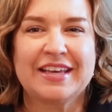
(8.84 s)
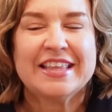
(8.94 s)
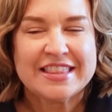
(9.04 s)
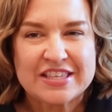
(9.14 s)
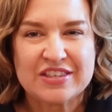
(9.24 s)

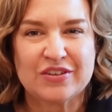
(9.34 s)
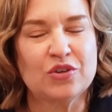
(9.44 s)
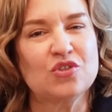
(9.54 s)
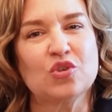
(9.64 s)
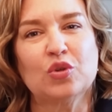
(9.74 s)
In this
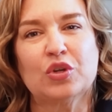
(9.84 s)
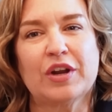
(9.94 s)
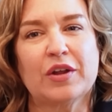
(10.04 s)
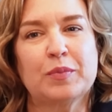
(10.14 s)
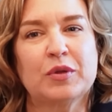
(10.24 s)
series, you'll learn
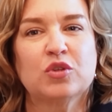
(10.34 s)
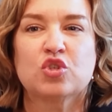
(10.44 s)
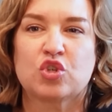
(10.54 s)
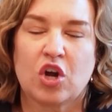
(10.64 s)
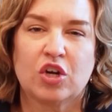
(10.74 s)
how to build
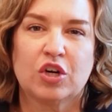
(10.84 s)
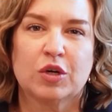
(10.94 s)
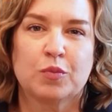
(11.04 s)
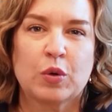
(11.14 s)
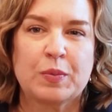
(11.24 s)

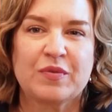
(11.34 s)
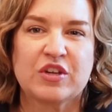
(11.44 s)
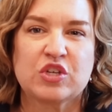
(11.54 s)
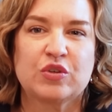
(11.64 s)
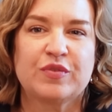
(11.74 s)
stronger, more
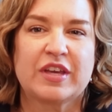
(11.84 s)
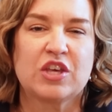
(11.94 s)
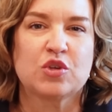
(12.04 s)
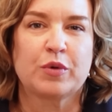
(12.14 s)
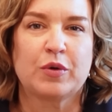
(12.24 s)
professional
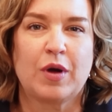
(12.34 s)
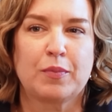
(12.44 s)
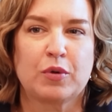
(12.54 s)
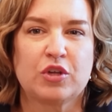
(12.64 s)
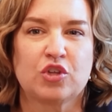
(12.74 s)
vacation rental
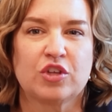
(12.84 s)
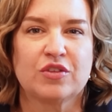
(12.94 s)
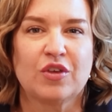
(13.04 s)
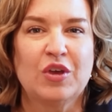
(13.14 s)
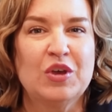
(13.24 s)
operations.